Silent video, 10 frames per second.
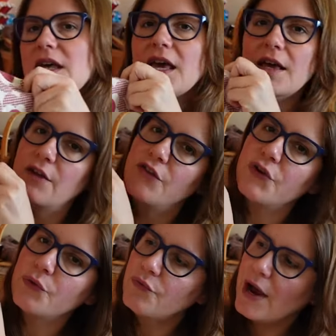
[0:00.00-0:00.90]
like
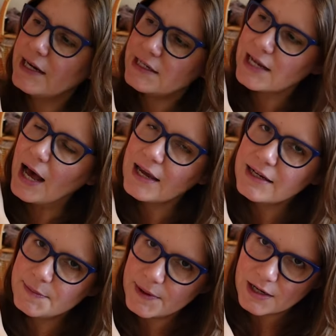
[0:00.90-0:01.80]
the right
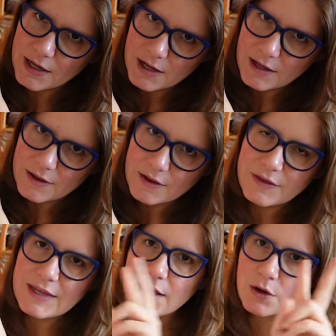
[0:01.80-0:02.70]
side, but
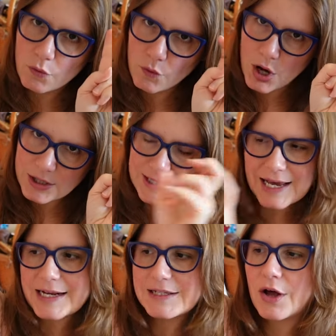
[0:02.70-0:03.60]
the wrong
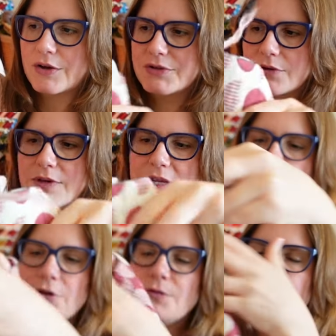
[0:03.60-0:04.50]
side is also really
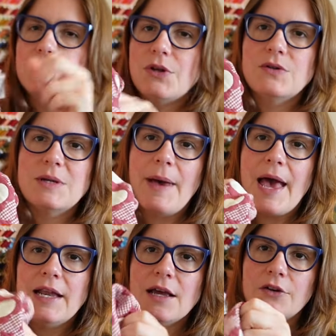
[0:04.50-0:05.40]
beautiful. So
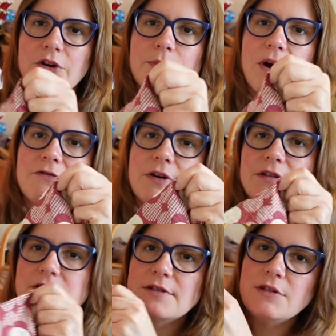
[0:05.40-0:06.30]
depending on your
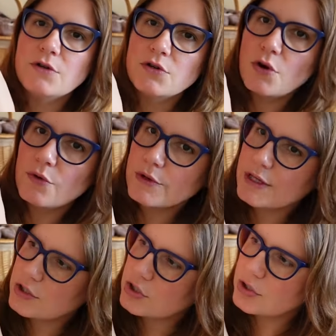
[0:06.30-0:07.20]
preference, you could
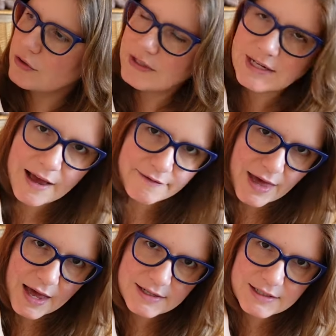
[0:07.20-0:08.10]
totally choose to have
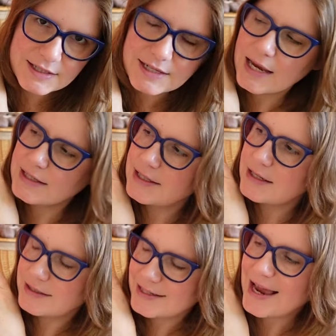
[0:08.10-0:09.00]
that as the size
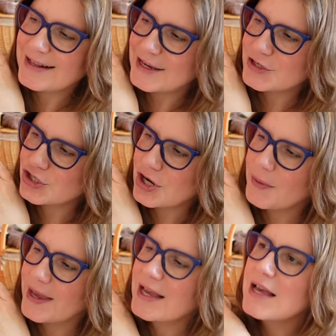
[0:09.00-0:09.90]
that side that is
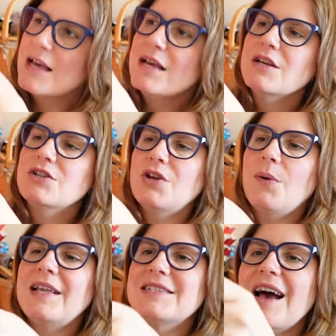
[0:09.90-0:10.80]
showing. So
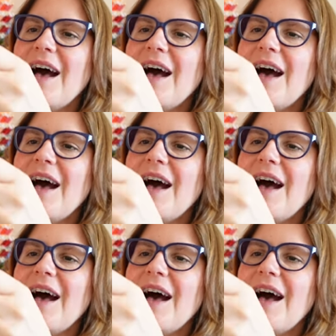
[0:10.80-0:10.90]
it's